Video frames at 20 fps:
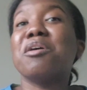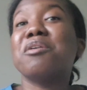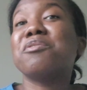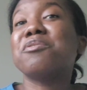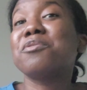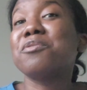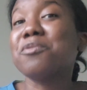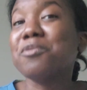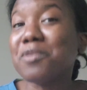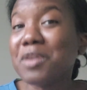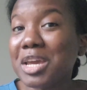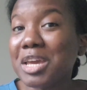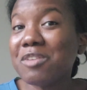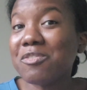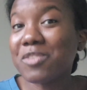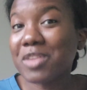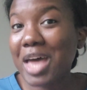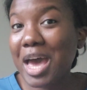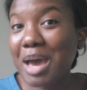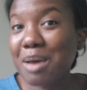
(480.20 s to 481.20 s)
a free
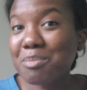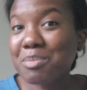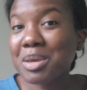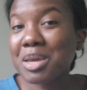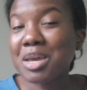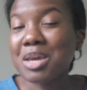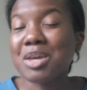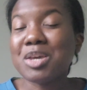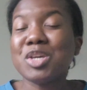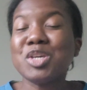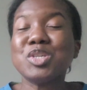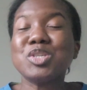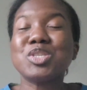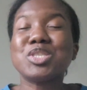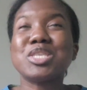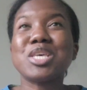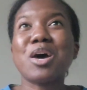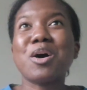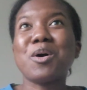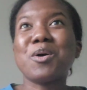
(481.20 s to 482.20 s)
flap.
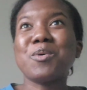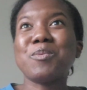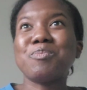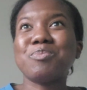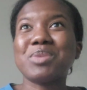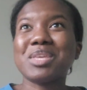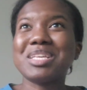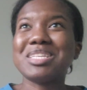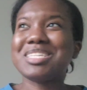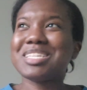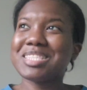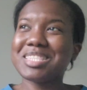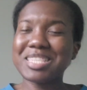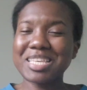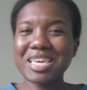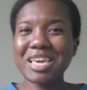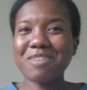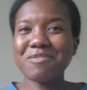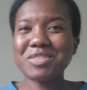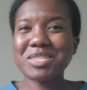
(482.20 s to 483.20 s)
So just
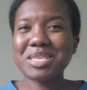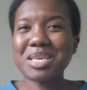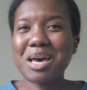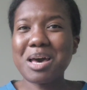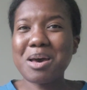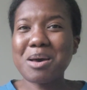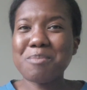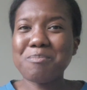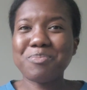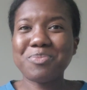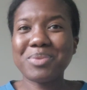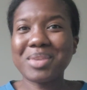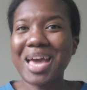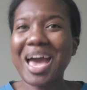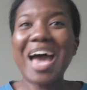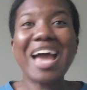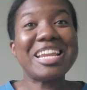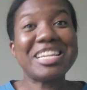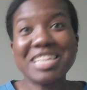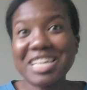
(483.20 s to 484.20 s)
to give some
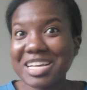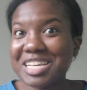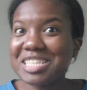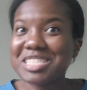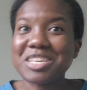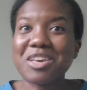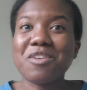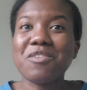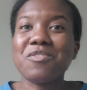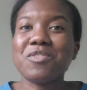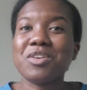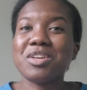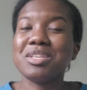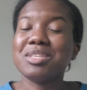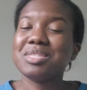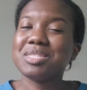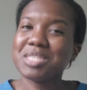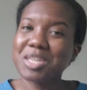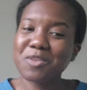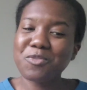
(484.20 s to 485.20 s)
ideas of
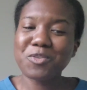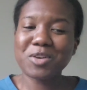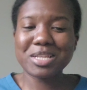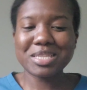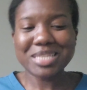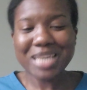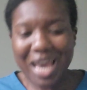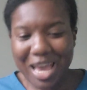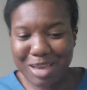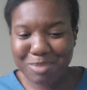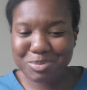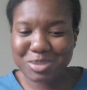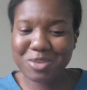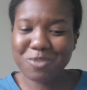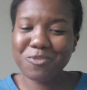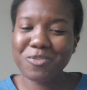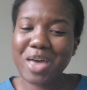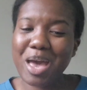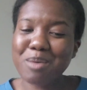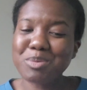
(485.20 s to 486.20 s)
different types
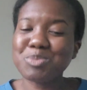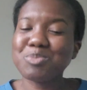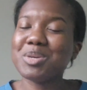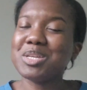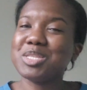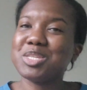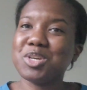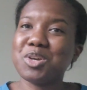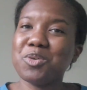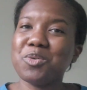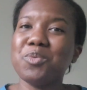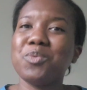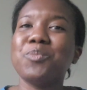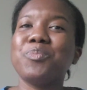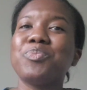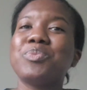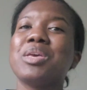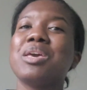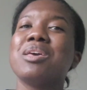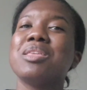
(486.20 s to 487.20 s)
of flaps we do,
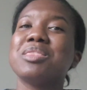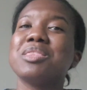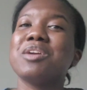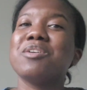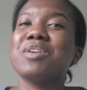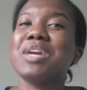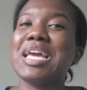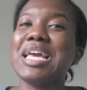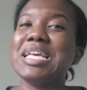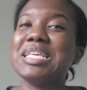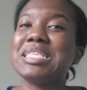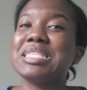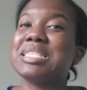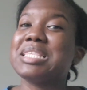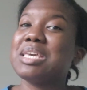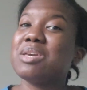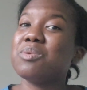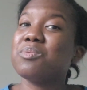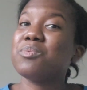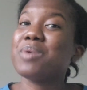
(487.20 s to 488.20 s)
there is
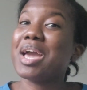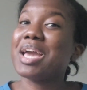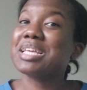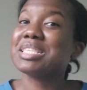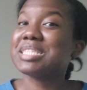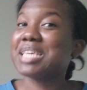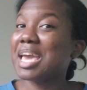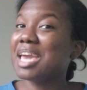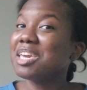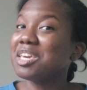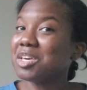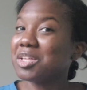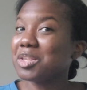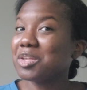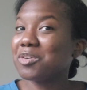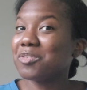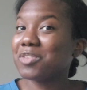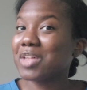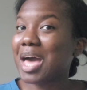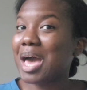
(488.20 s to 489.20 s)
the
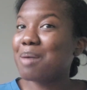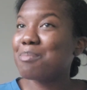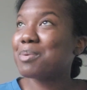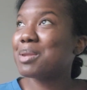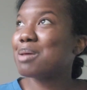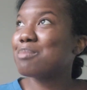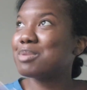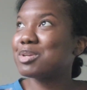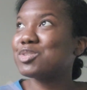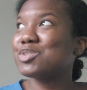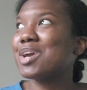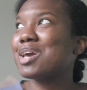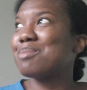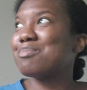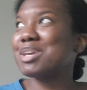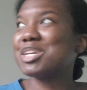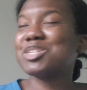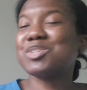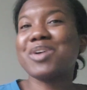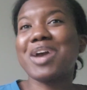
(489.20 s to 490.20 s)
rectangular flap, and I'm gonna try
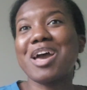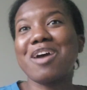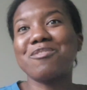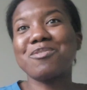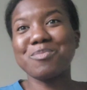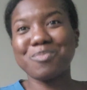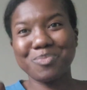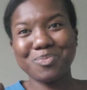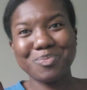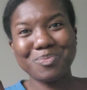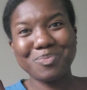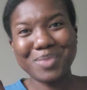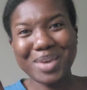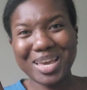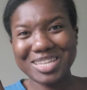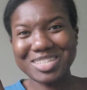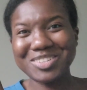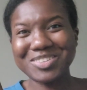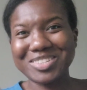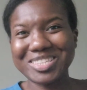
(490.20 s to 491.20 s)
to make sure I have
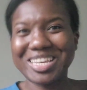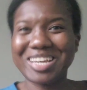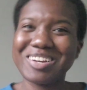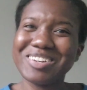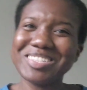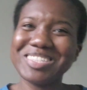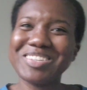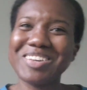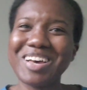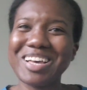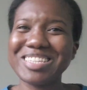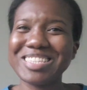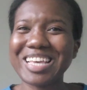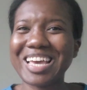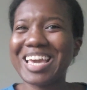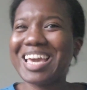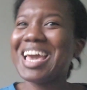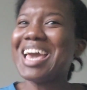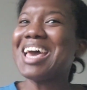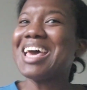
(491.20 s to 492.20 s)
pictures here. So I'll
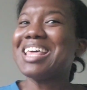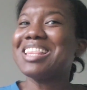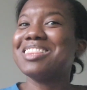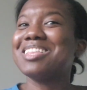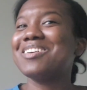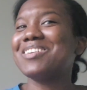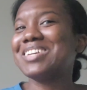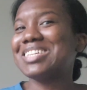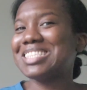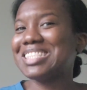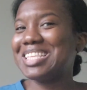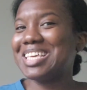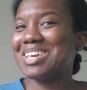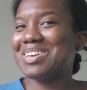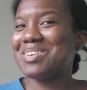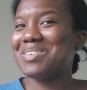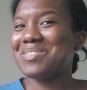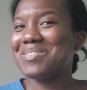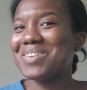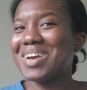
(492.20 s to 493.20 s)
say there is
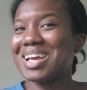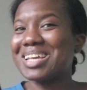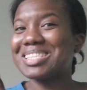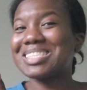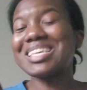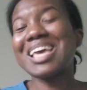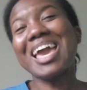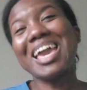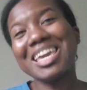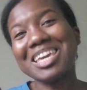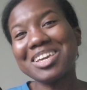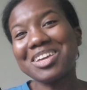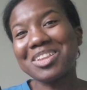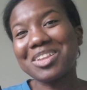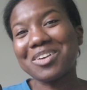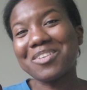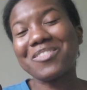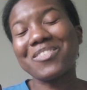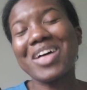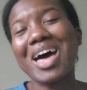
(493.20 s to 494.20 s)
the
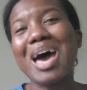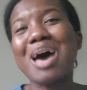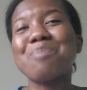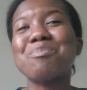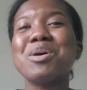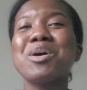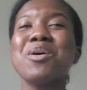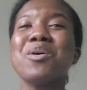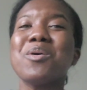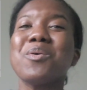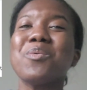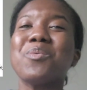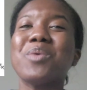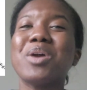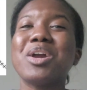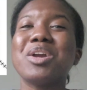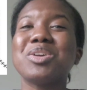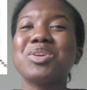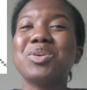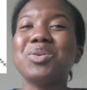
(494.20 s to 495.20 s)
rectangular flap
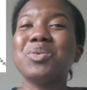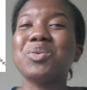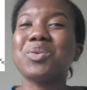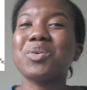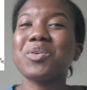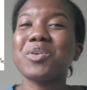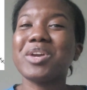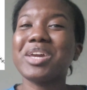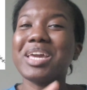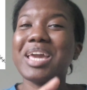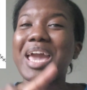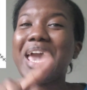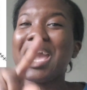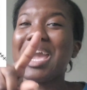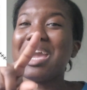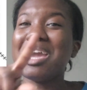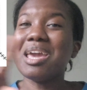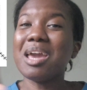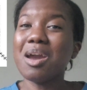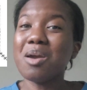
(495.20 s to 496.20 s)
where you create
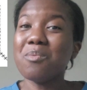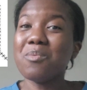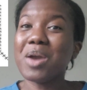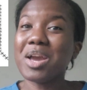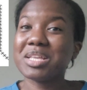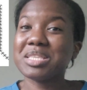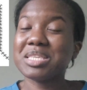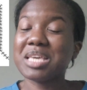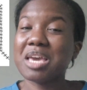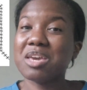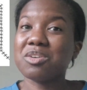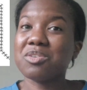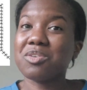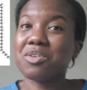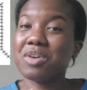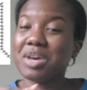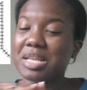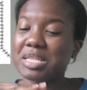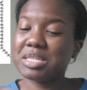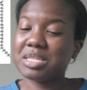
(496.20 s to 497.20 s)
a
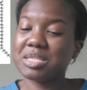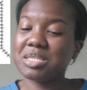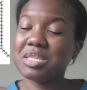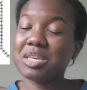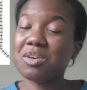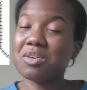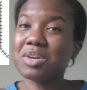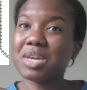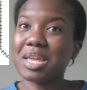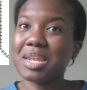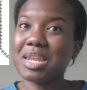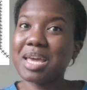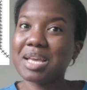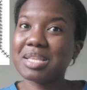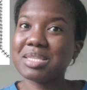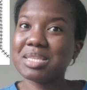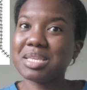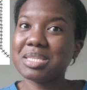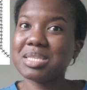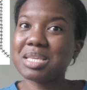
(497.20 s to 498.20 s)
rectangle. It's still
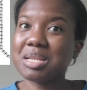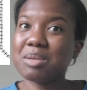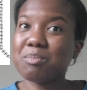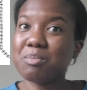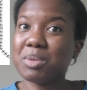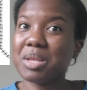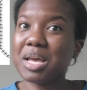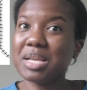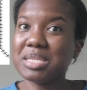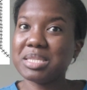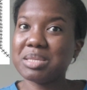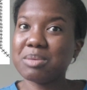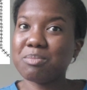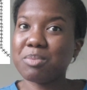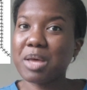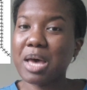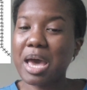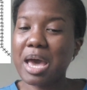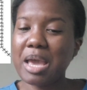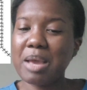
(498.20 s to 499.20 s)
connected to the blood
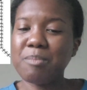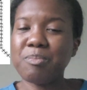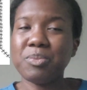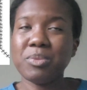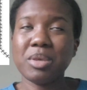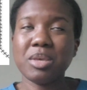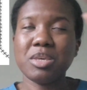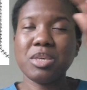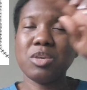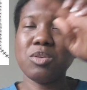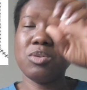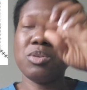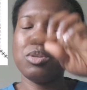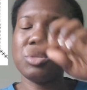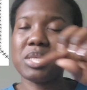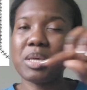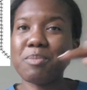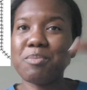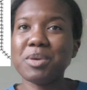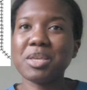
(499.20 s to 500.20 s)
supply. You
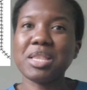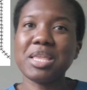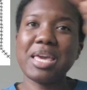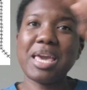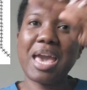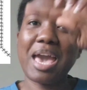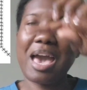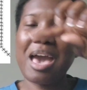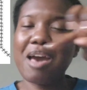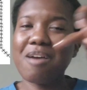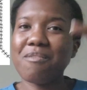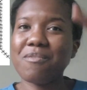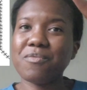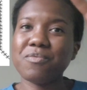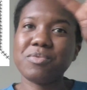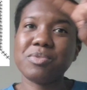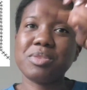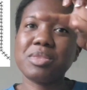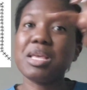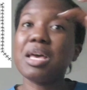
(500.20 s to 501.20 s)
typically have
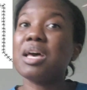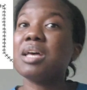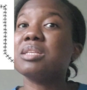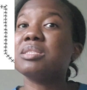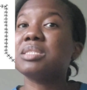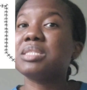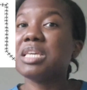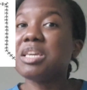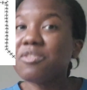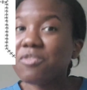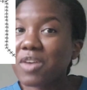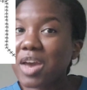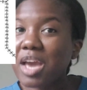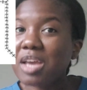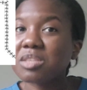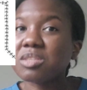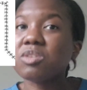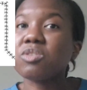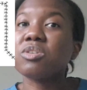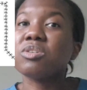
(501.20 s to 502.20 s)
the
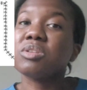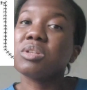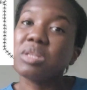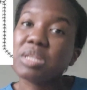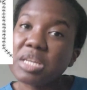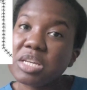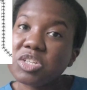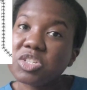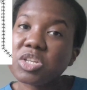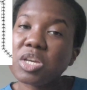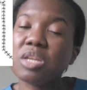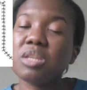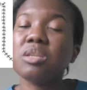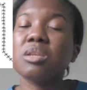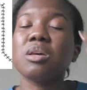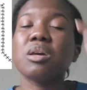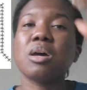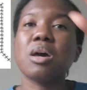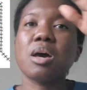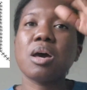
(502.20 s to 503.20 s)
defect or the
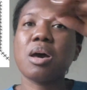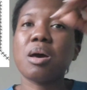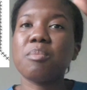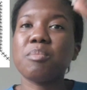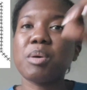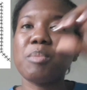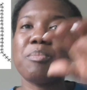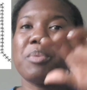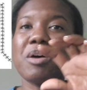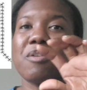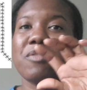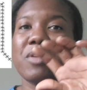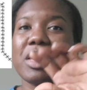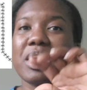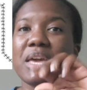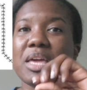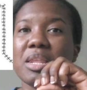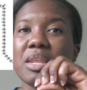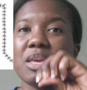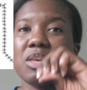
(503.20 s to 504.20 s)
lesion um, above
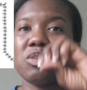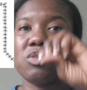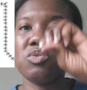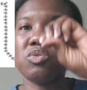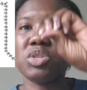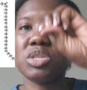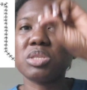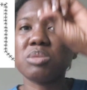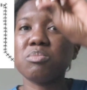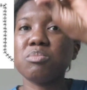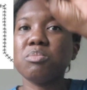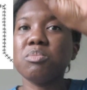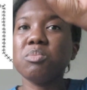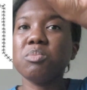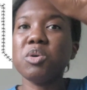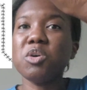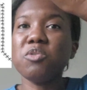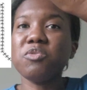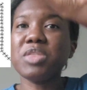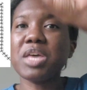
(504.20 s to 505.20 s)
it, and then you just
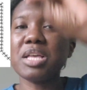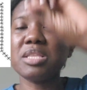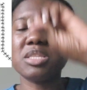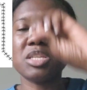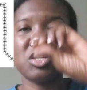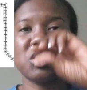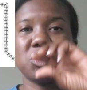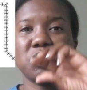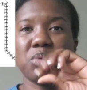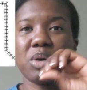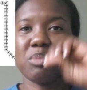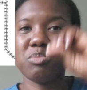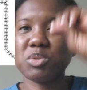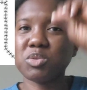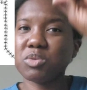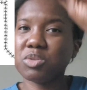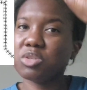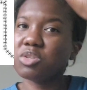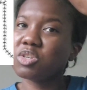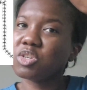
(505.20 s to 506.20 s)
move that tissue up.
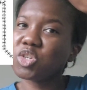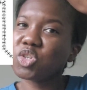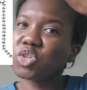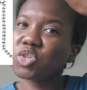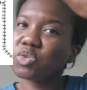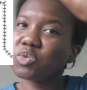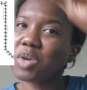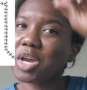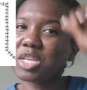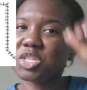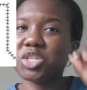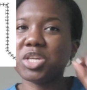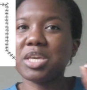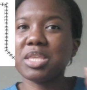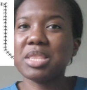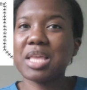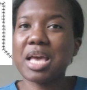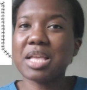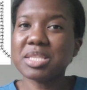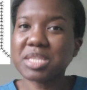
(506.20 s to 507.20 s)
So it's just
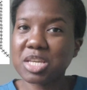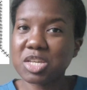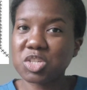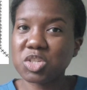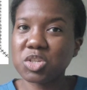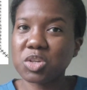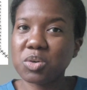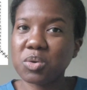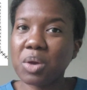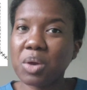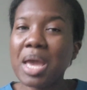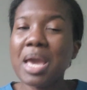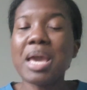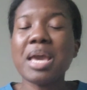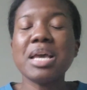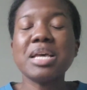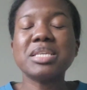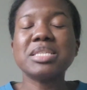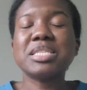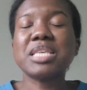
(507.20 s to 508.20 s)
stretching that tissue.
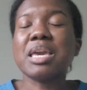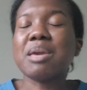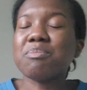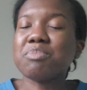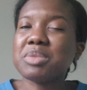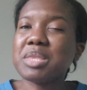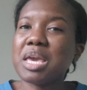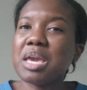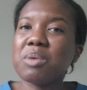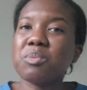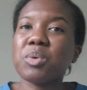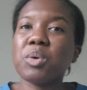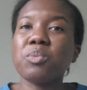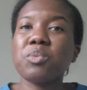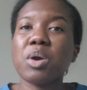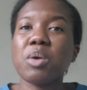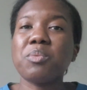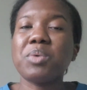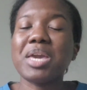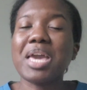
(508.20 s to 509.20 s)
Same thing with
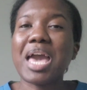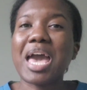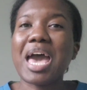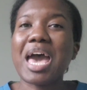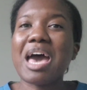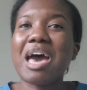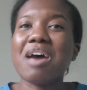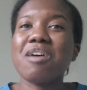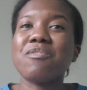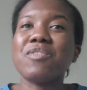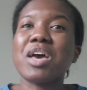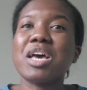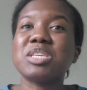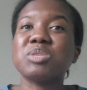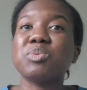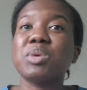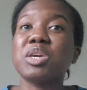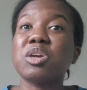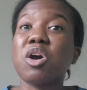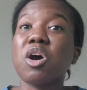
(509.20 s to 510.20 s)
what we have
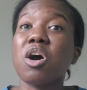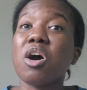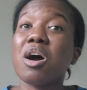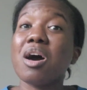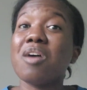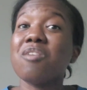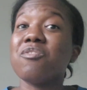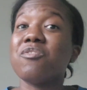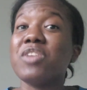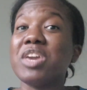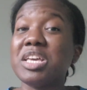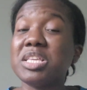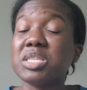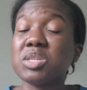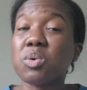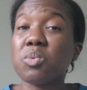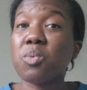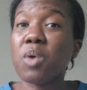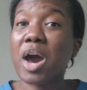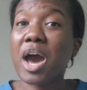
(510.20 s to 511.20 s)
as we call a V
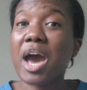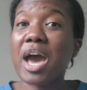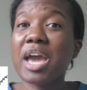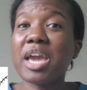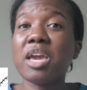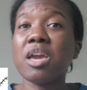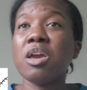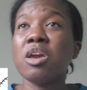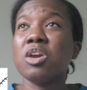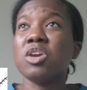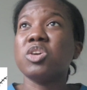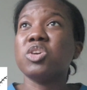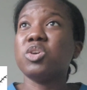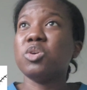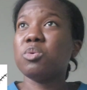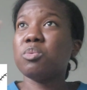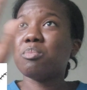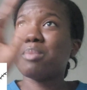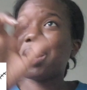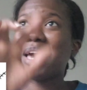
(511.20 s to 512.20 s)
to Y.
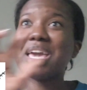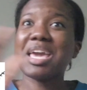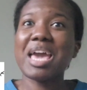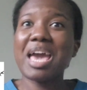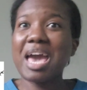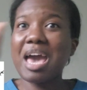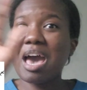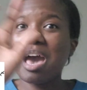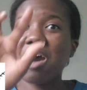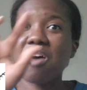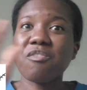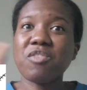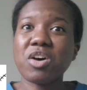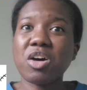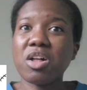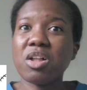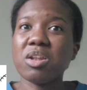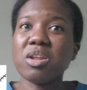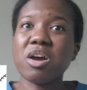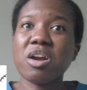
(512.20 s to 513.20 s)
You might have
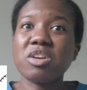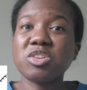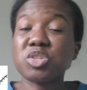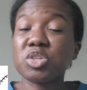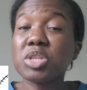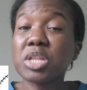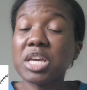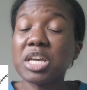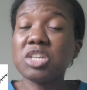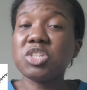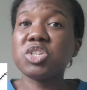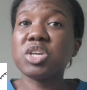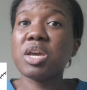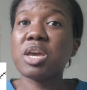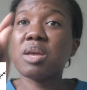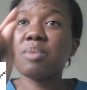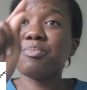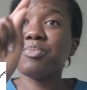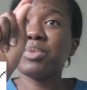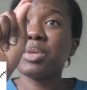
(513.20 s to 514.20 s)
a large
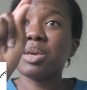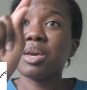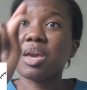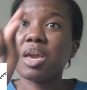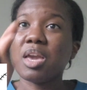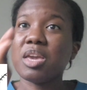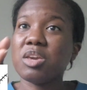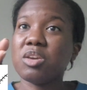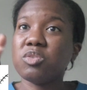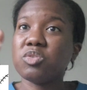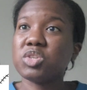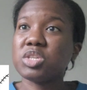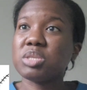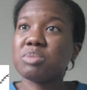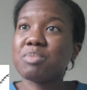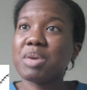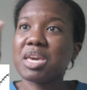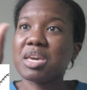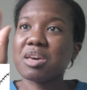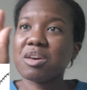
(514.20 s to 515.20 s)
lesion and you
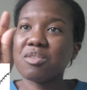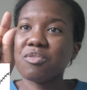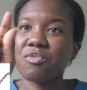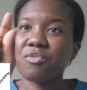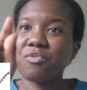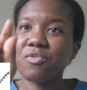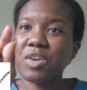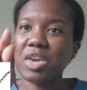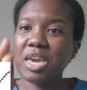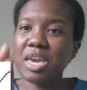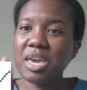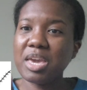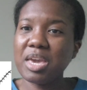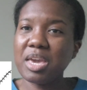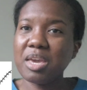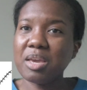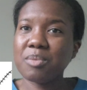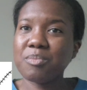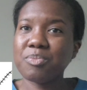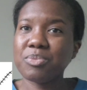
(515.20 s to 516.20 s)
just make a
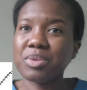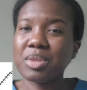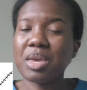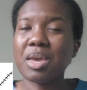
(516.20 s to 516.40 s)
V